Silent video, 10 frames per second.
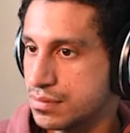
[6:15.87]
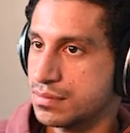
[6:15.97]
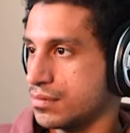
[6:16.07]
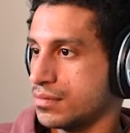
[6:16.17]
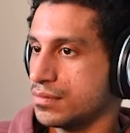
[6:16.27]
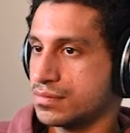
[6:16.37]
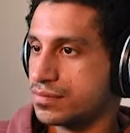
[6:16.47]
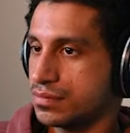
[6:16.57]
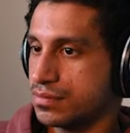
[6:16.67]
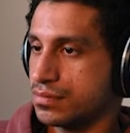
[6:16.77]

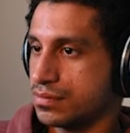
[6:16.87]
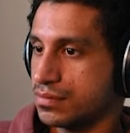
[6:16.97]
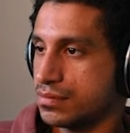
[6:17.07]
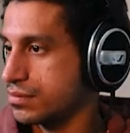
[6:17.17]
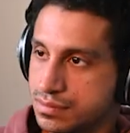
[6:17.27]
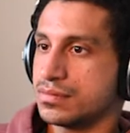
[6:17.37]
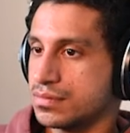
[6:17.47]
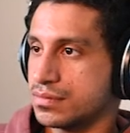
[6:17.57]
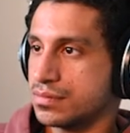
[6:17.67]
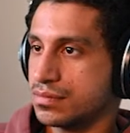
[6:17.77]

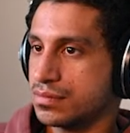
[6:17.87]
(silence)